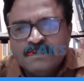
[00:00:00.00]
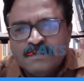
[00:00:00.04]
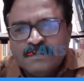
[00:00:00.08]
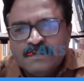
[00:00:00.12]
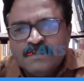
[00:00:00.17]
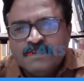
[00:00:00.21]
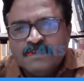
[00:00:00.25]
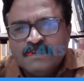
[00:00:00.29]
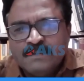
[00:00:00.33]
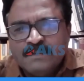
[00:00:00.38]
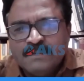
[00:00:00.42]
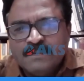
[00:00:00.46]

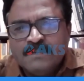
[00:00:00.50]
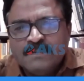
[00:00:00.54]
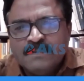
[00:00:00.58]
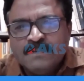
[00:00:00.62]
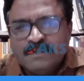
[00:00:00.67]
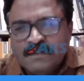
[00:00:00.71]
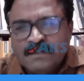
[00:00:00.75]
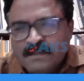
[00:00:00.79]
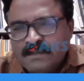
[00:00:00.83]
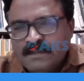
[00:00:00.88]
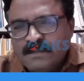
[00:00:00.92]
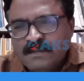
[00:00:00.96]
But in
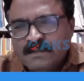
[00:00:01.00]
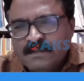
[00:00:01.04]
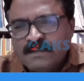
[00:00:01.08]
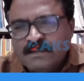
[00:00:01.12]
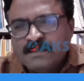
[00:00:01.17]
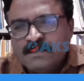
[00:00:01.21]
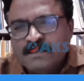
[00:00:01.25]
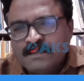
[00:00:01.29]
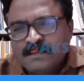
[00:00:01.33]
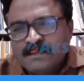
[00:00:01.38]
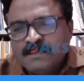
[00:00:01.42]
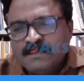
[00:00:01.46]
India also,
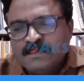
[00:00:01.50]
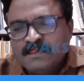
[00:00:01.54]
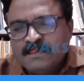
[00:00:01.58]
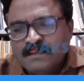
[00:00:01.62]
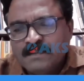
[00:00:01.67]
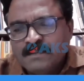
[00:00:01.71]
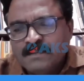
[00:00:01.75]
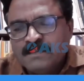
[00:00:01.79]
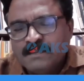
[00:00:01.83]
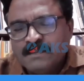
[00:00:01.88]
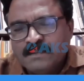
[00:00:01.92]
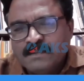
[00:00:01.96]
sir, in
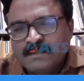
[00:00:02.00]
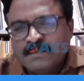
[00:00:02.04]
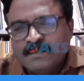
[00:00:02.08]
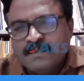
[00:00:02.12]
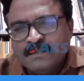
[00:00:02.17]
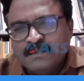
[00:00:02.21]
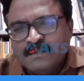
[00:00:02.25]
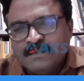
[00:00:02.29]
chess, for